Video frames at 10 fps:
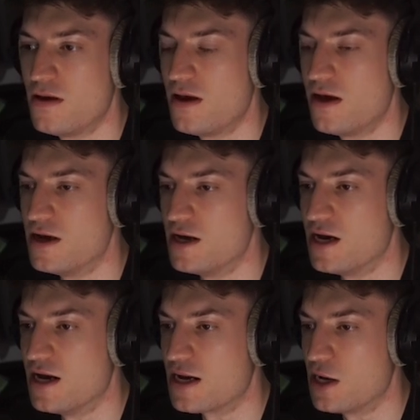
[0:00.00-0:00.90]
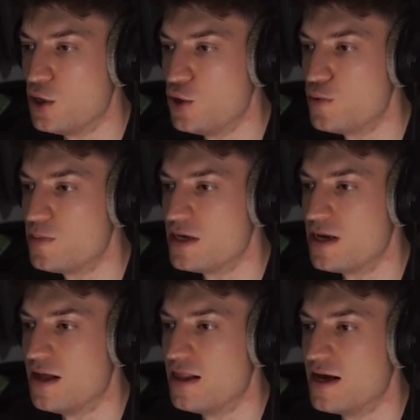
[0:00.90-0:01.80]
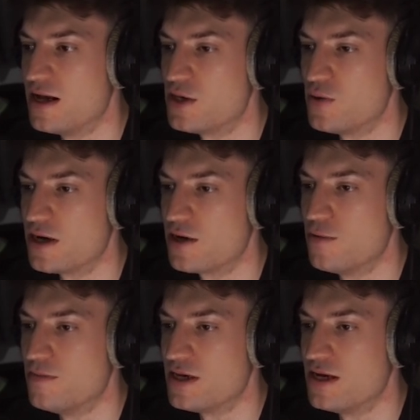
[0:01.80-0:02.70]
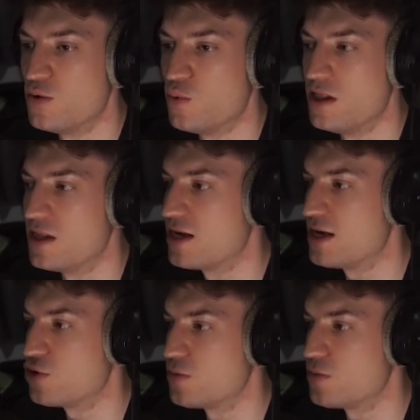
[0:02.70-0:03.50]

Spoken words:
And I like looped it like that so it comes in when the kick drum